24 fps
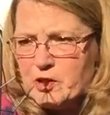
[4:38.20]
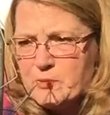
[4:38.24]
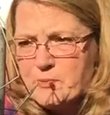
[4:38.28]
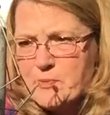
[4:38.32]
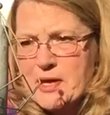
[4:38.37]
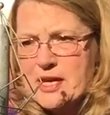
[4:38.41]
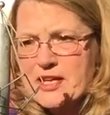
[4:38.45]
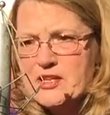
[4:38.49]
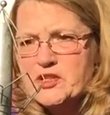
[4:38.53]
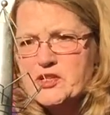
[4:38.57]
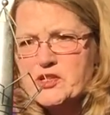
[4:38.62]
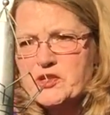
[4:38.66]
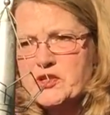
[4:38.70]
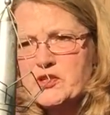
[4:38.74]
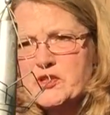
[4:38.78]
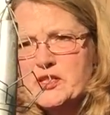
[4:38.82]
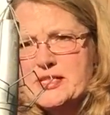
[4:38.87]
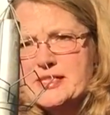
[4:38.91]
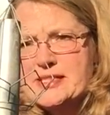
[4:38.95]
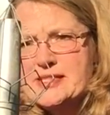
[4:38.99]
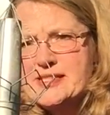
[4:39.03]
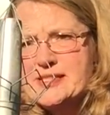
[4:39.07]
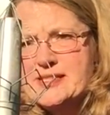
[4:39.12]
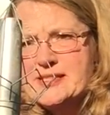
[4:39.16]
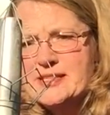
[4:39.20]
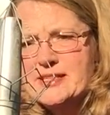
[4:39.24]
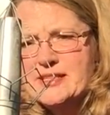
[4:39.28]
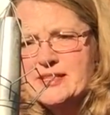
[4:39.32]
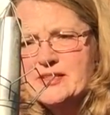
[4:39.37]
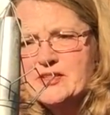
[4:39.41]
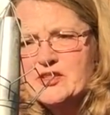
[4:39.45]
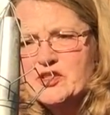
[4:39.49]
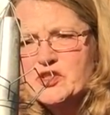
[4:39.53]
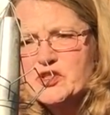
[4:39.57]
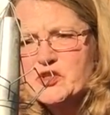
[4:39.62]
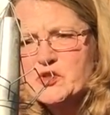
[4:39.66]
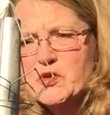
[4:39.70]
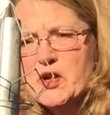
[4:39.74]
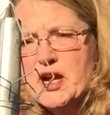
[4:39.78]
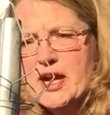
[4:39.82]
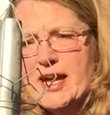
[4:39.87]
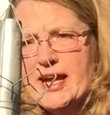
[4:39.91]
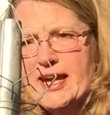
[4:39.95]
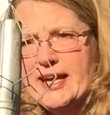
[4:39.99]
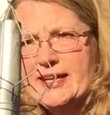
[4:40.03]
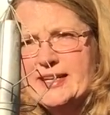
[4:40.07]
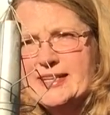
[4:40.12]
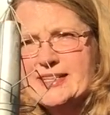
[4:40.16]
make sure it's
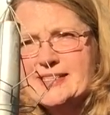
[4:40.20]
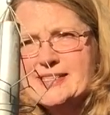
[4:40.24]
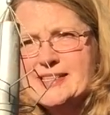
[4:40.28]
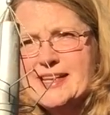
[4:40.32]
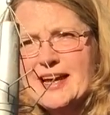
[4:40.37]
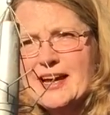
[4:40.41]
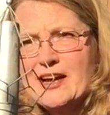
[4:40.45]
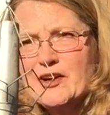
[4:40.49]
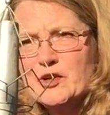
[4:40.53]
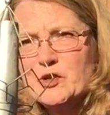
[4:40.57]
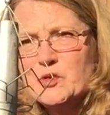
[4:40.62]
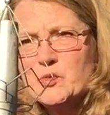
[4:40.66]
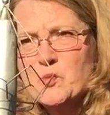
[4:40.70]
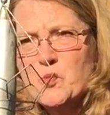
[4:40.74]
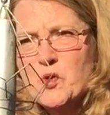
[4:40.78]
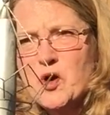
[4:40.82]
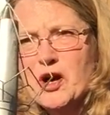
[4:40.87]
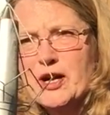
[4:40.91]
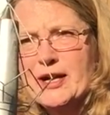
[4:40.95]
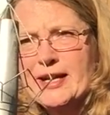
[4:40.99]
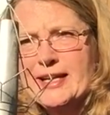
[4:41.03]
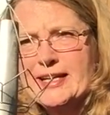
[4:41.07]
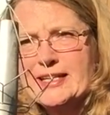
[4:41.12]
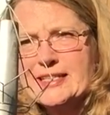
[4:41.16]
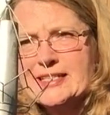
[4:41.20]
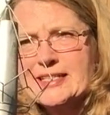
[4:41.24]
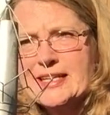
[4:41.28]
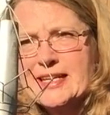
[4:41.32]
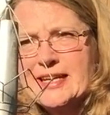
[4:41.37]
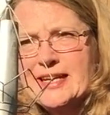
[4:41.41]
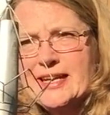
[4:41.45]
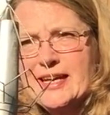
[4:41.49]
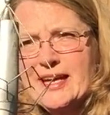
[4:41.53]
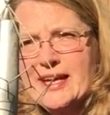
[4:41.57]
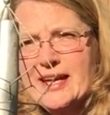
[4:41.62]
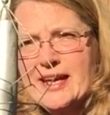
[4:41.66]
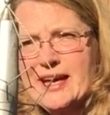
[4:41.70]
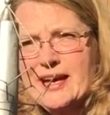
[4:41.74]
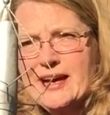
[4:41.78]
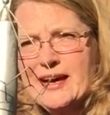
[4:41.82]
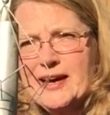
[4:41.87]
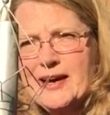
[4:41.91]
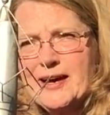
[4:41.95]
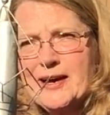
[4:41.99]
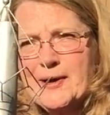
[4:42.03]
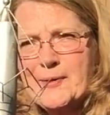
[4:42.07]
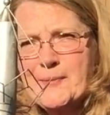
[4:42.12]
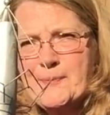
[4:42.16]
straight, it's how you want it.
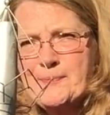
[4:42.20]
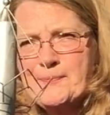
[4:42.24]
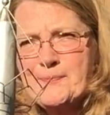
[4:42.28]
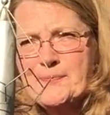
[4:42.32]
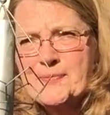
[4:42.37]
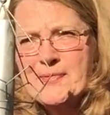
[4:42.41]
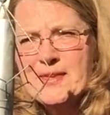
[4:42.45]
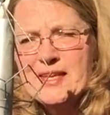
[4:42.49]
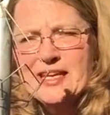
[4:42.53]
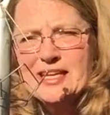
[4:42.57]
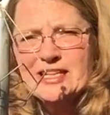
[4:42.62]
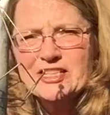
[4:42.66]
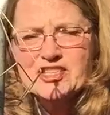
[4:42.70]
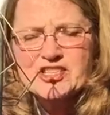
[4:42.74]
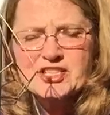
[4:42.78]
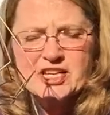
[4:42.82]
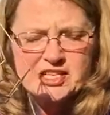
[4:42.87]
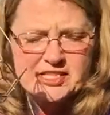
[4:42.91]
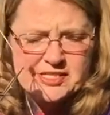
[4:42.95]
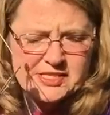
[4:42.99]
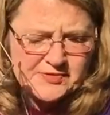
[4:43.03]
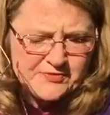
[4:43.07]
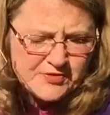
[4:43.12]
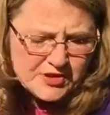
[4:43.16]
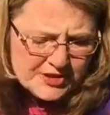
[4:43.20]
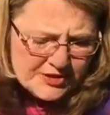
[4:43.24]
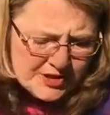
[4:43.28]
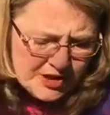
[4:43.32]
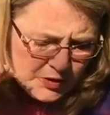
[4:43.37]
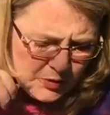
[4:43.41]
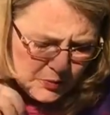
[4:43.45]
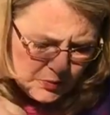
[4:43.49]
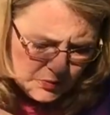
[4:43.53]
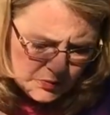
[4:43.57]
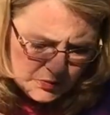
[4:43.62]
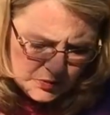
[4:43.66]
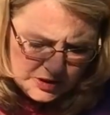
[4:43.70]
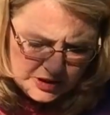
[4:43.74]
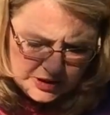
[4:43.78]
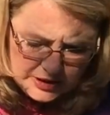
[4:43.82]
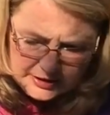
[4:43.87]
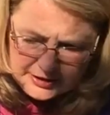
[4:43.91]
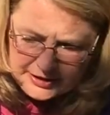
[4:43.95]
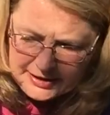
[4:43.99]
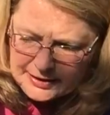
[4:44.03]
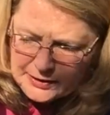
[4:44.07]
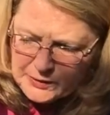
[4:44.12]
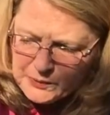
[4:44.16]
It does fit there
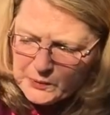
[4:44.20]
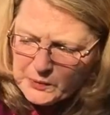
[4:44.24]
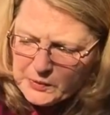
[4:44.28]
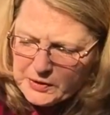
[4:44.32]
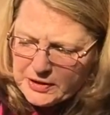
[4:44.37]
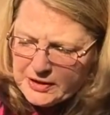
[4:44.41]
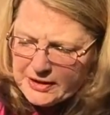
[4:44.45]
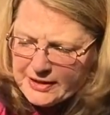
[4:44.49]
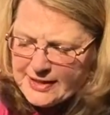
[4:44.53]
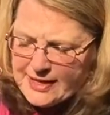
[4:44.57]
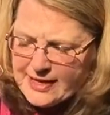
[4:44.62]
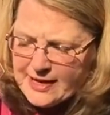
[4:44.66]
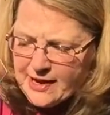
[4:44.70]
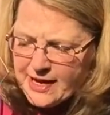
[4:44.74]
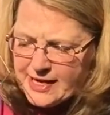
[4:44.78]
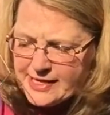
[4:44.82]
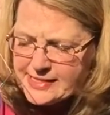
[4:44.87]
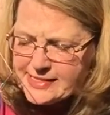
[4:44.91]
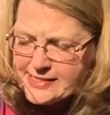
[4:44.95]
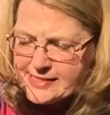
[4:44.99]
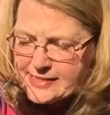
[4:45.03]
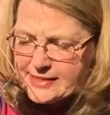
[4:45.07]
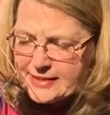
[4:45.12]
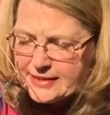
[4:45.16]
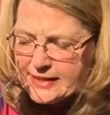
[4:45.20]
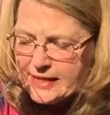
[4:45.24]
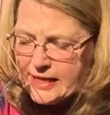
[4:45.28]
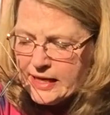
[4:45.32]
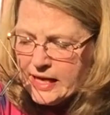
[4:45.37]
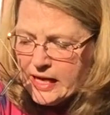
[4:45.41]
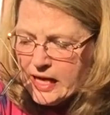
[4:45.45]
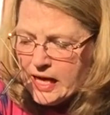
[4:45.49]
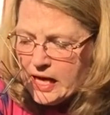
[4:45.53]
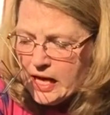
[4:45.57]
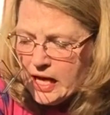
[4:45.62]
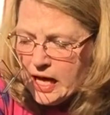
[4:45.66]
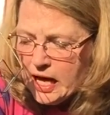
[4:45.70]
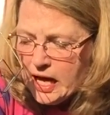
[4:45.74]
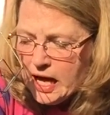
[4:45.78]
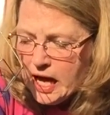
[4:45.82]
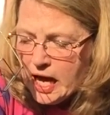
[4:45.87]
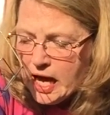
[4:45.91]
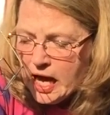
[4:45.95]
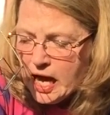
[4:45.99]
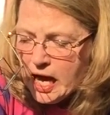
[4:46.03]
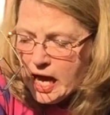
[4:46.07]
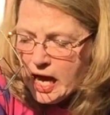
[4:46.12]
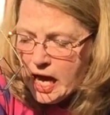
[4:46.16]
really, really nicely.
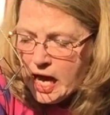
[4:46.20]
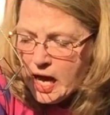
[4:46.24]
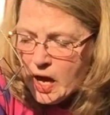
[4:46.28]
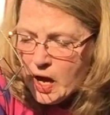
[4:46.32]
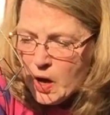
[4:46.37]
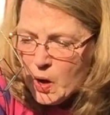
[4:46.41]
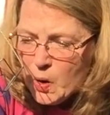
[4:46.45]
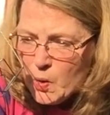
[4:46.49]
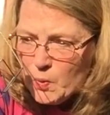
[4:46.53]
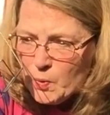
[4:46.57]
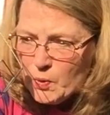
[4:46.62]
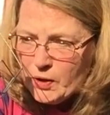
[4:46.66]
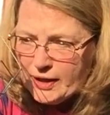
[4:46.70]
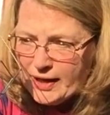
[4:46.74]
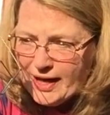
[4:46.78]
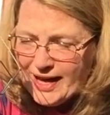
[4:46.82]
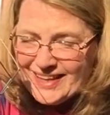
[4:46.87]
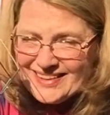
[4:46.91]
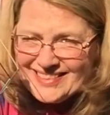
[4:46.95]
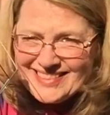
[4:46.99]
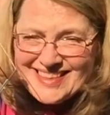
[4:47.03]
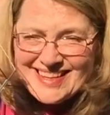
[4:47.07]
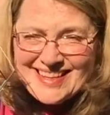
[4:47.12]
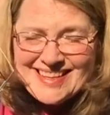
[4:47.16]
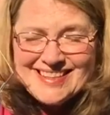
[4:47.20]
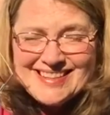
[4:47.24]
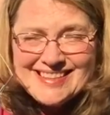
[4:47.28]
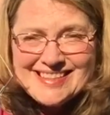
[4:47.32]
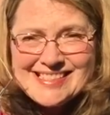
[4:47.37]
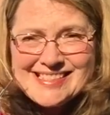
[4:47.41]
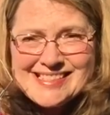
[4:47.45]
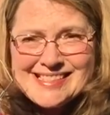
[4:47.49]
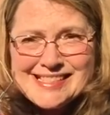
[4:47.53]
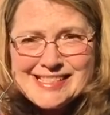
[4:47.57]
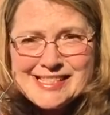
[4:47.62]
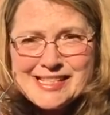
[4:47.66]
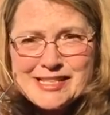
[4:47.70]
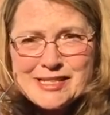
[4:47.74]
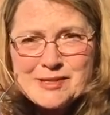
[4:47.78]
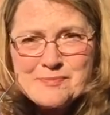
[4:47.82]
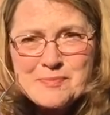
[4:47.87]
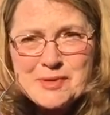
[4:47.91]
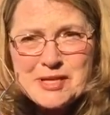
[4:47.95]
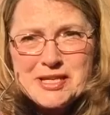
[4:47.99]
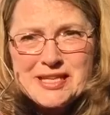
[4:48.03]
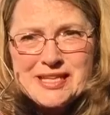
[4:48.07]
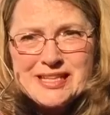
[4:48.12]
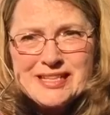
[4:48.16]
What I think this is going to
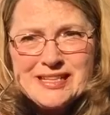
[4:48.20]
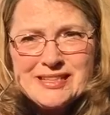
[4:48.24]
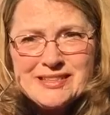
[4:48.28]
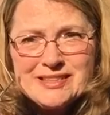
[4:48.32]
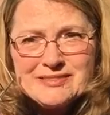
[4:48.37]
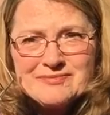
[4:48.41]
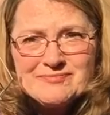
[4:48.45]
be